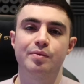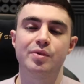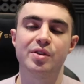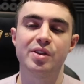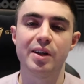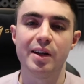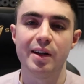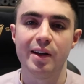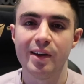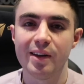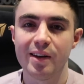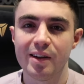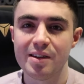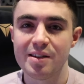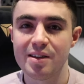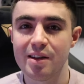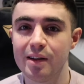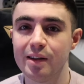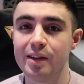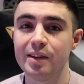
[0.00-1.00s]
So yeah, like I
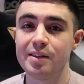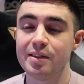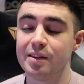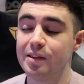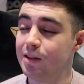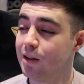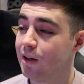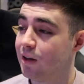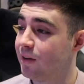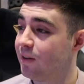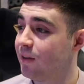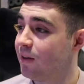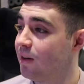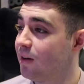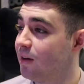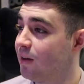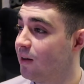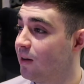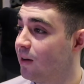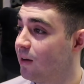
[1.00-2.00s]
said, it's an
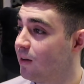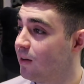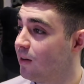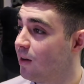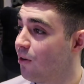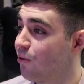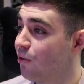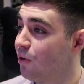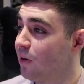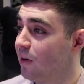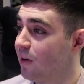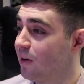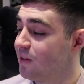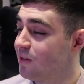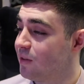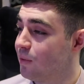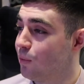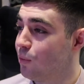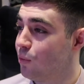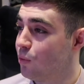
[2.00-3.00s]
ID, it definitely needs
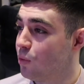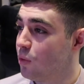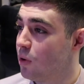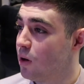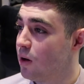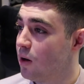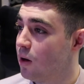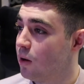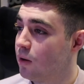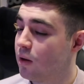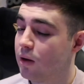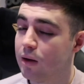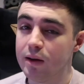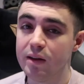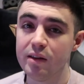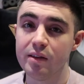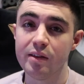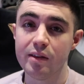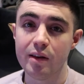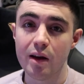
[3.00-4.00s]
some work, the
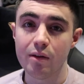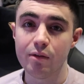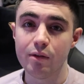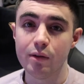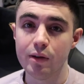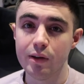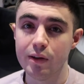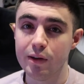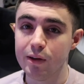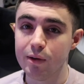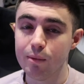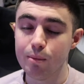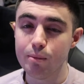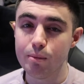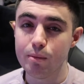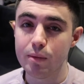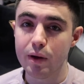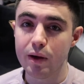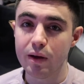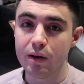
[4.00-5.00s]
leads definitely need a
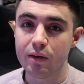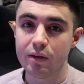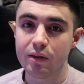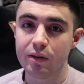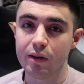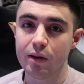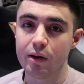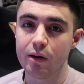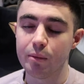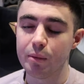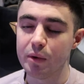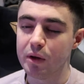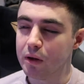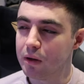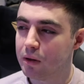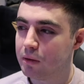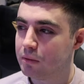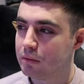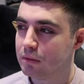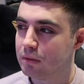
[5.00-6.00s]
mix, they're a
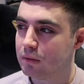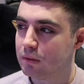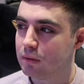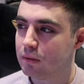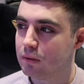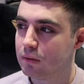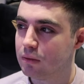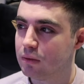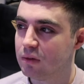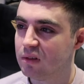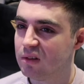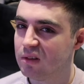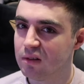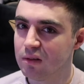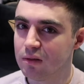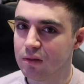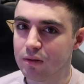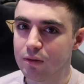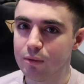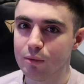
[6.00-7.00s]
bit
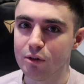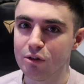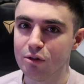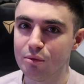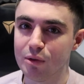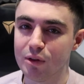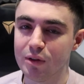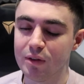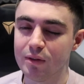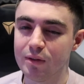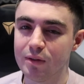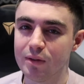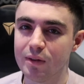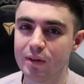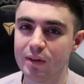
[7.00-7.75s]
at the moment.